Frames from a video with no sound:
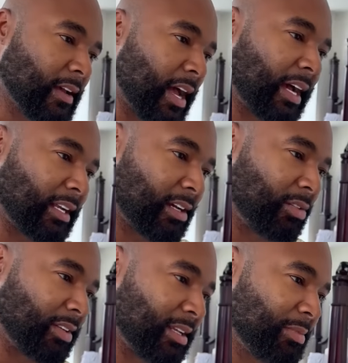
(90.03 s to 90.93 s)
I gotta
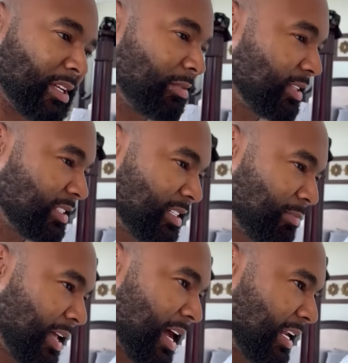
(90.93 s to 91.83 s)
own it. But it wasn't as
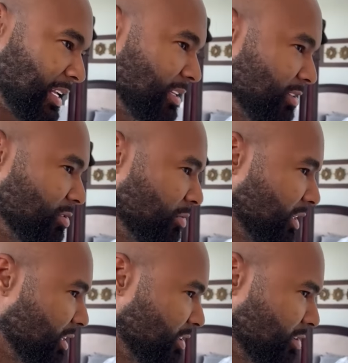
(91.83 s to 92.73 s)
bad. We
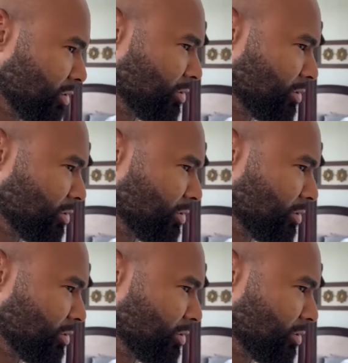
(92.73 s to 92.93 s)
didn't do